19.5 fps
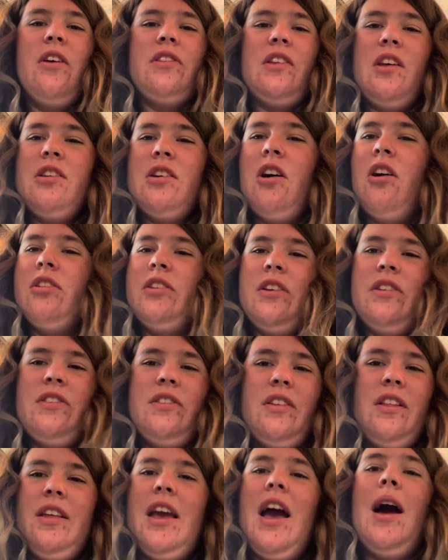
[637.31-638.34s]
It,
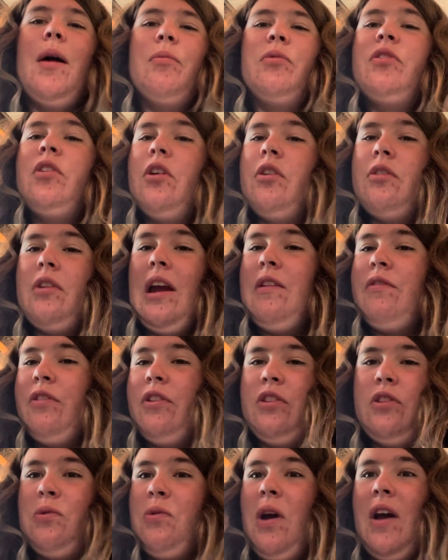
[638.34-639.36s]
honestly, I'm so grateful
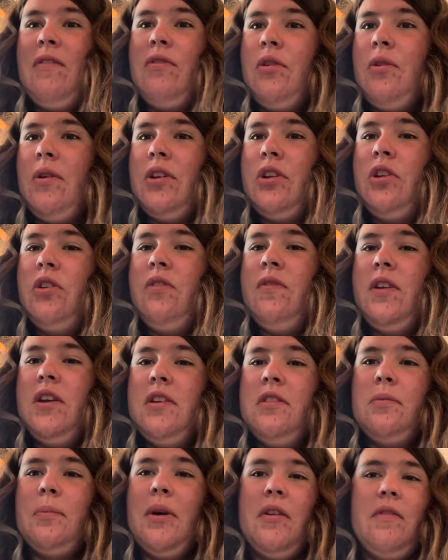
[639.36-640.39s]
to everyone who
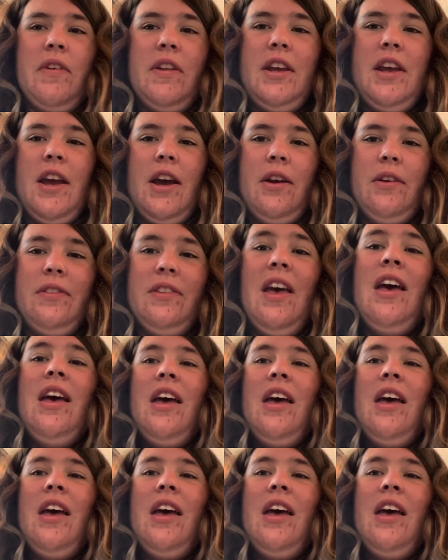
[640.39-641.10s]
views my videos.